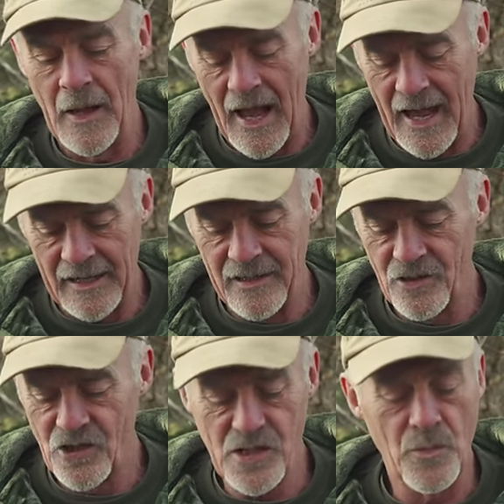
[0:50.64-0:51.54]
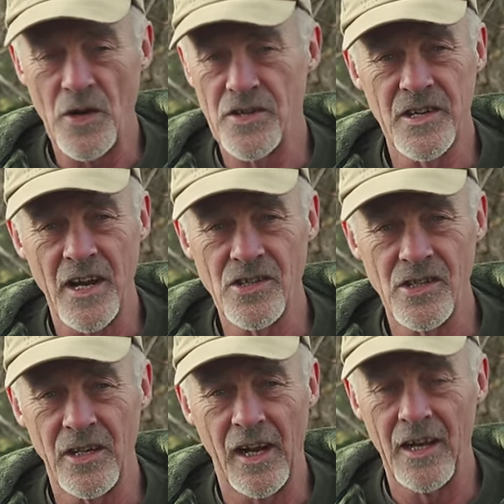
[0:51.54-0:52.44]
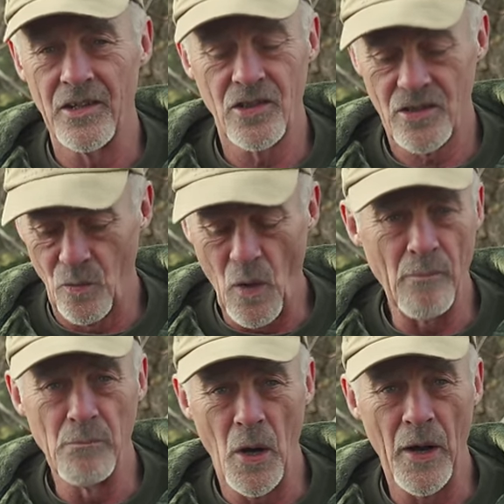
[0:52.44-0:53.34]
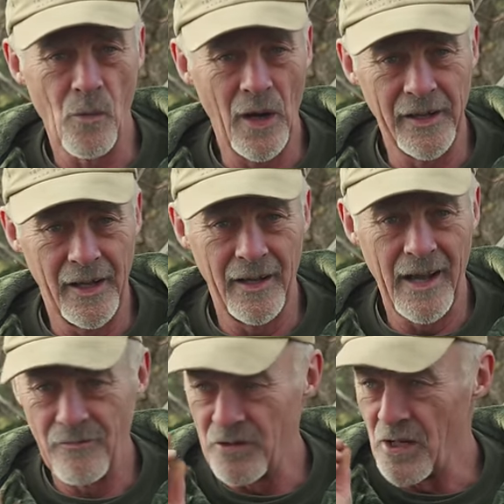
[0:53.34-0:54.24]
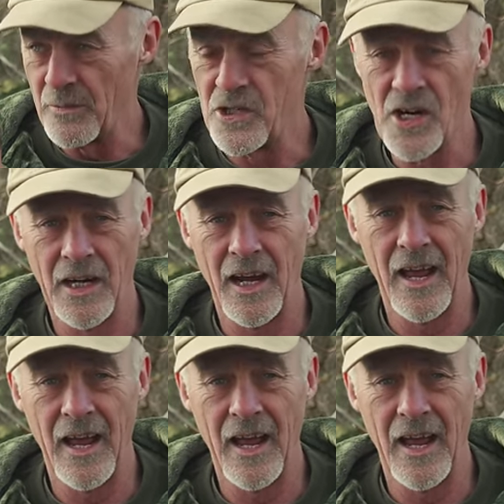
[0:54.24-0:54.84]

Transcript: and just the presentation you get. It's just a one bite wonder. Every time you chuck it